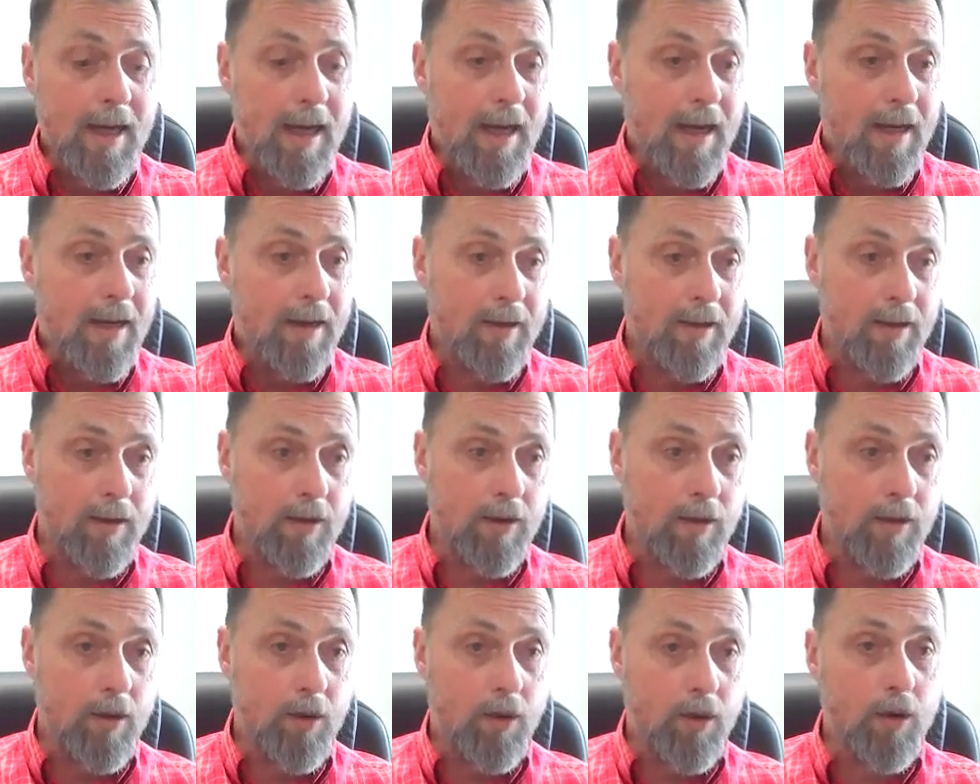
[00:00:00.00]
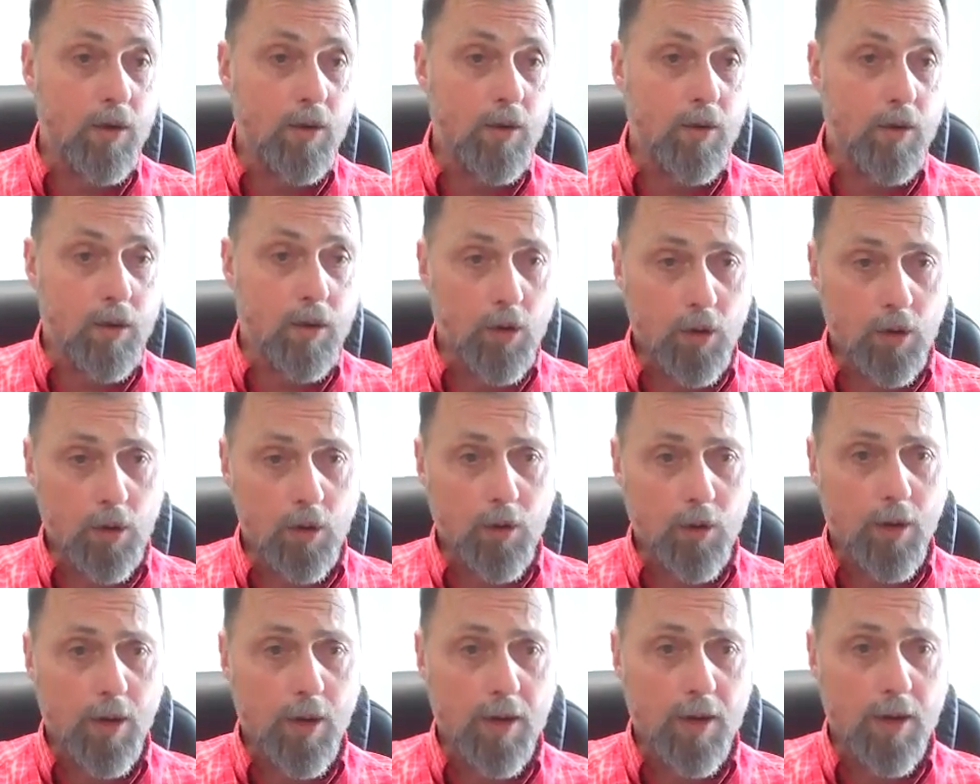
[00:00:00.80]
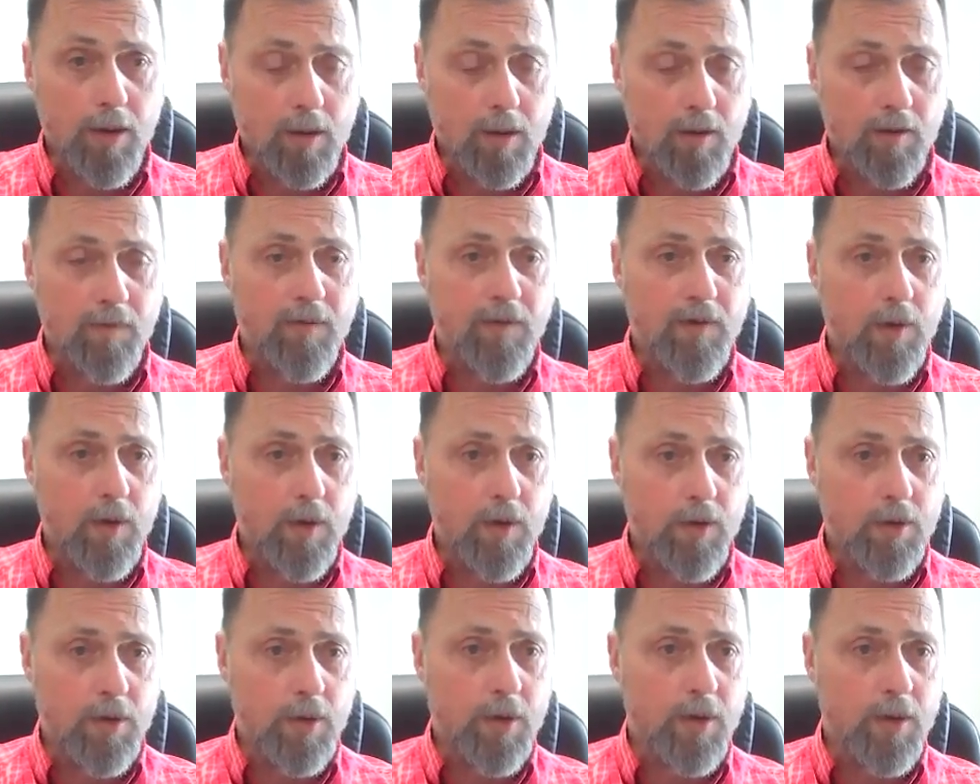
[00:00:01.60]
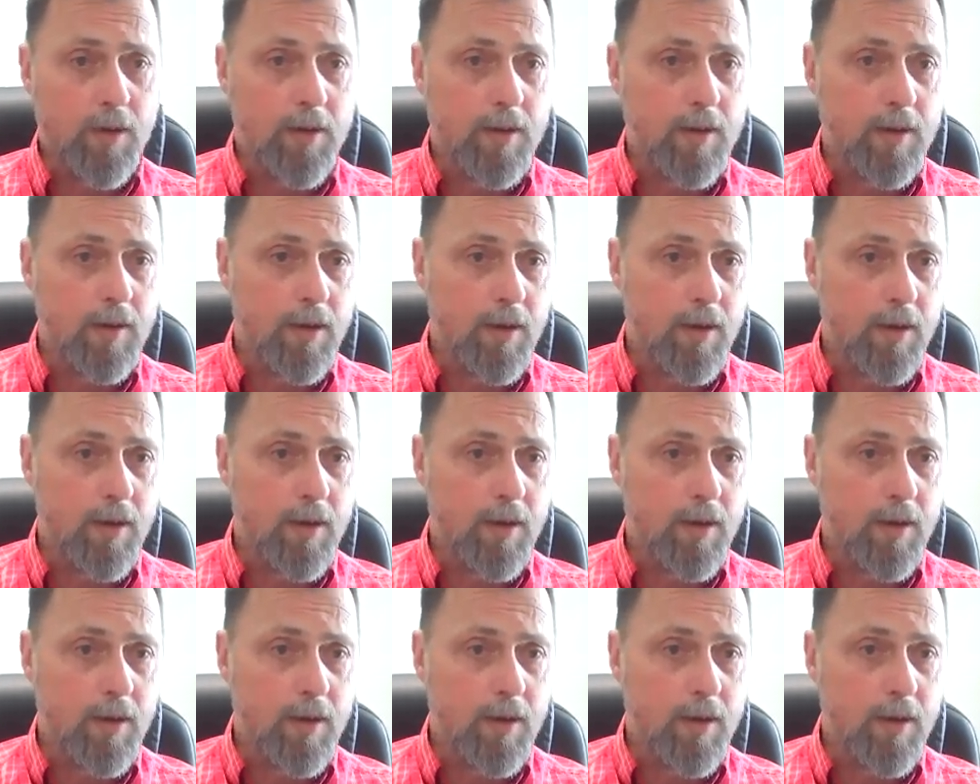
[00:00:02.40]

and you could create confusion,